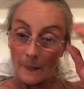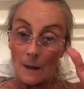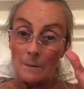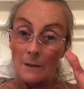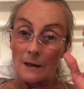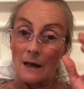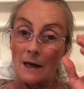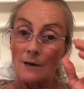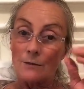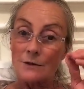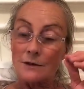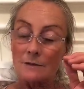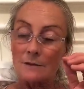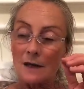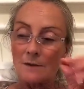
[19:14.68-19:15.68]
But
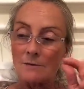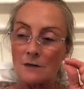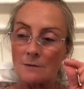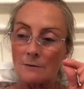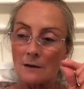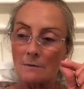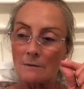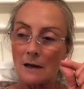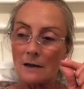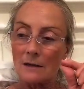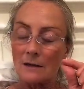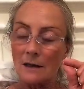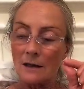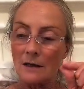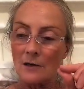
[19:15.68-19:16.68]
that was when my
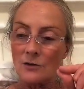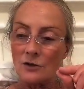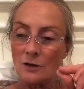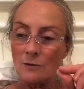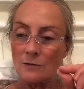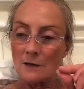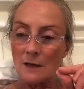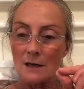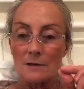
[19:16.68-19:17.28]
energy was